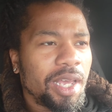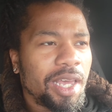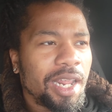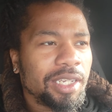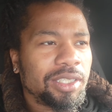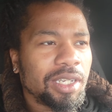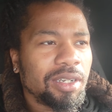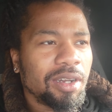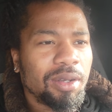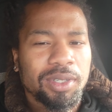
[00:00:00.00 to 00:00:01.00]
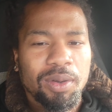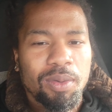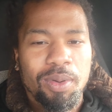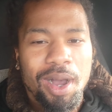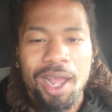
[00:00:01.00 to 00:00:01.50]
And I said to her, I was like,
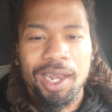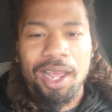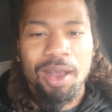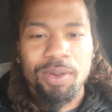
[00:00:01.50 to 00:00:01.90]
"Why not?